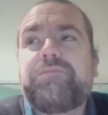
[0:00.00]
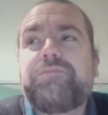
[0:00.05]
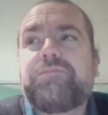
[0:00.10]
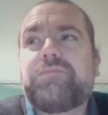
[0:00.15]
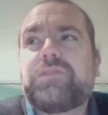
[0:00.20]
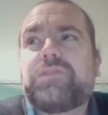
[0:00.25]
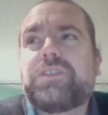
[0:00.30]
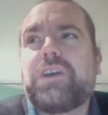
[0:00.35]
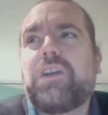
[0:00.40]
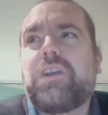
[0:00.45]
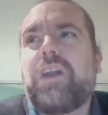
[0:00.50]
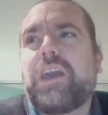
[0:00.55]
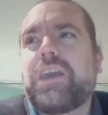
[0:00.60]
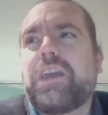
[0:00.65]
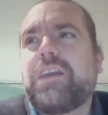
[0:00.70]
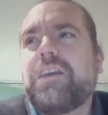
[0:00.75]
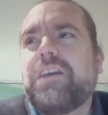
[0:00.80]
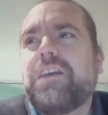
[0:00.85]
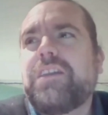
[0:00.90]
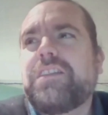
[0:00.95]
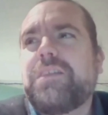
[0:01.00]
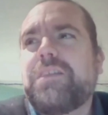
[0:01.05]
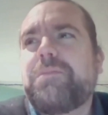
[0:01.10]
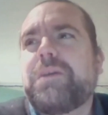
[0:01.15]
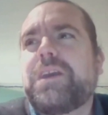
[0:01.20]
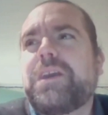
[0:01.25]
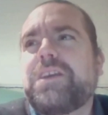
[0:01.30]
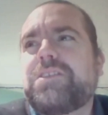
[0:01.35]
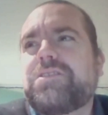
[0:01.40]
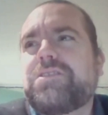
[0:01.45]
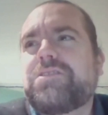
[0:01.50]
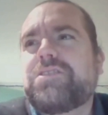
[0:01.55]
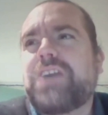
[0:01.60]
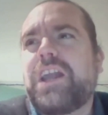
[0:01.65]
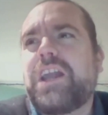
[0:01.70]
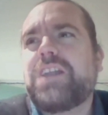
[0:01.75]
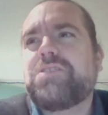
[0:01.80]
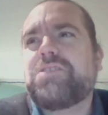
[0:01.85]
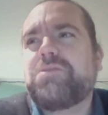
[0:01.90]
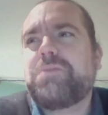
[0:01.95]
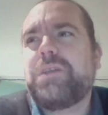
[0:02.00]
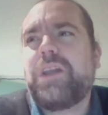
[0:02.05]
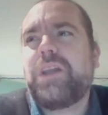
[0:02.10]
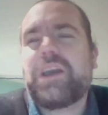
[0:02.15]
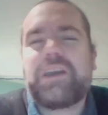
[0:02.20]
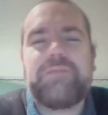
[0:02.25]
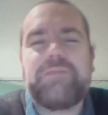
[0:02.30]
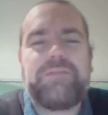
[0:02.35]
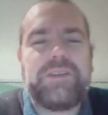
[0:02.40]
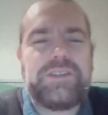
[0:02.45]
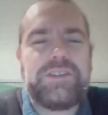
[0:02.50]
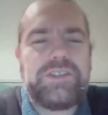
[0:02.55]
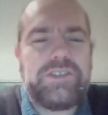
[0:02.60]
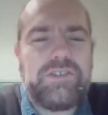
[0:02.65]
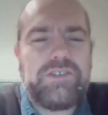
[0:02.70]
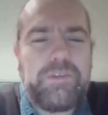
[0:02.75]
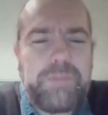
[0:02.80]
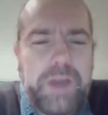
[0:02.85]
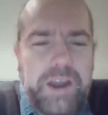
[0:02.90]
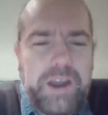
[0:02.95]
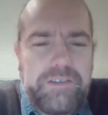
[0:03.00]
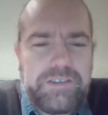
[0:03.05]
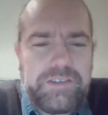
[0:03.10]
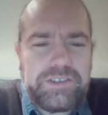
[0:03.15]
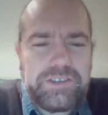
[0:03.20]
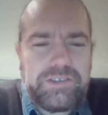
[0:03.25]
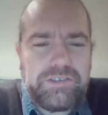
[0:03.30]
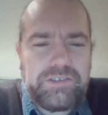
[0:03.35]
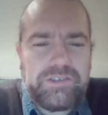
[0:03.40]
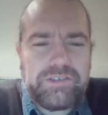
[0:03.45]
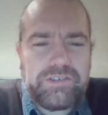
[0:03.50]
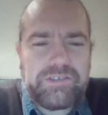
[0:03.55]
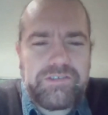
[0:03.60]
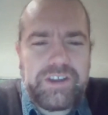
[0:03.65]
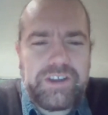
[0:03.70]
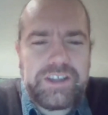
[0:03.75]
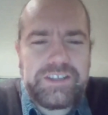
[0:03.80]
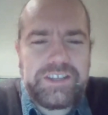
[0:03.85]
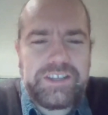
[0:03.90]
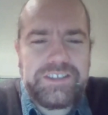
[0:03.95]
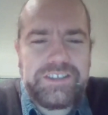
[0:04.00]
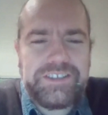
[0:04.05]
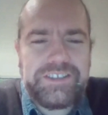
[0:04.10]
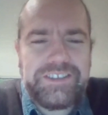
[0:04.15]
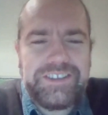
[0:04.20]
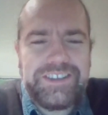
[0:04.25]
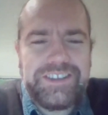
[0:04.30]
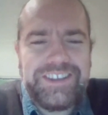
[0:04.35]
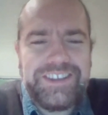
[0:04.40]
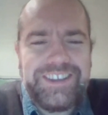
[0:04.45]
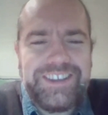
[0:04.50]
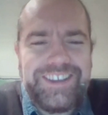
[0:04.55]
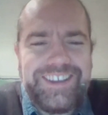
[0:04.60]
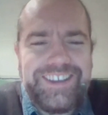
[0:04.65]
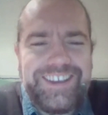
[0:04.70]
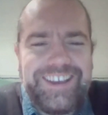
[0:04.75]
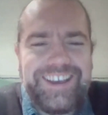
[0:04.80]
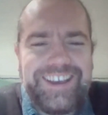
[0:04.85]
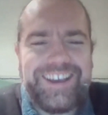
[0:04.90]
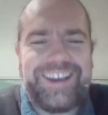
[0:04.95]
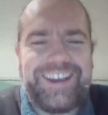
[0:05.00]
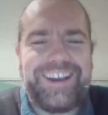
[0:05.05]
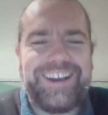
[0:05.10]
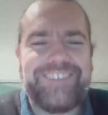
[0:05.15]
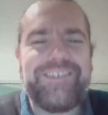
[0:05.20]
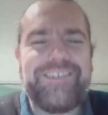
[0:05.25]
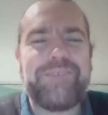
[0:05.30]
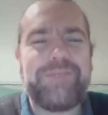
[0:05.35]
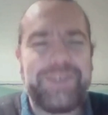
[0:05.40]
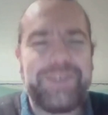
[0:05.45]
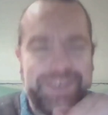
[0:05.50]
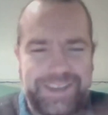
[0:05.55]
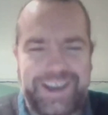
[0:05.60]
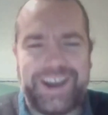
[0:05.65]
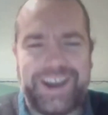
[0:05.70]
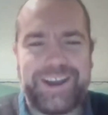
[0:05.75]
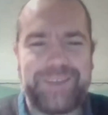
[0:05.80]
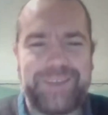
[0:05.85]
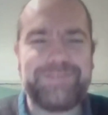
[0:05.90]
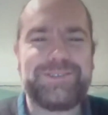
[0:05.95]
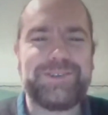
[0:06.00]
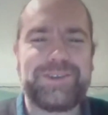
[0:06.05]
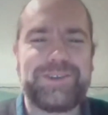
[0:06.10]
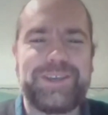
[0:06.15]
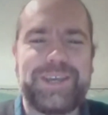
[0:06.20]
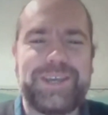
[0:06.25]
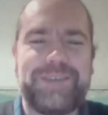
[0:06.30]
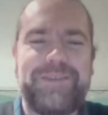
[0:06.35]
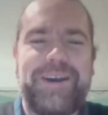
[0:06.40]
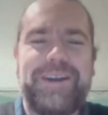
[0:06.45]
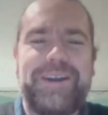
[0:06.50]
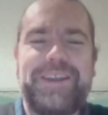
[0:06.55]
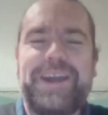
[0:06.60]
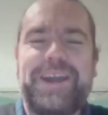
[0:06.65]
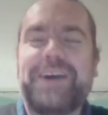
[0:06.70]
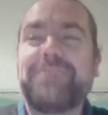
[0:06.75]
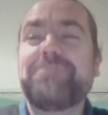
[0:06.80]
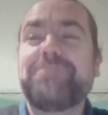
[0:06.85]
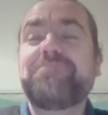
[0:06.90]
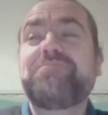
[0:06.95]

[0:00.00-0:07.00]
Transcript: So like the biggest challenge would be like convincing your parents you're not crazy. When we were young, I'm talking about now.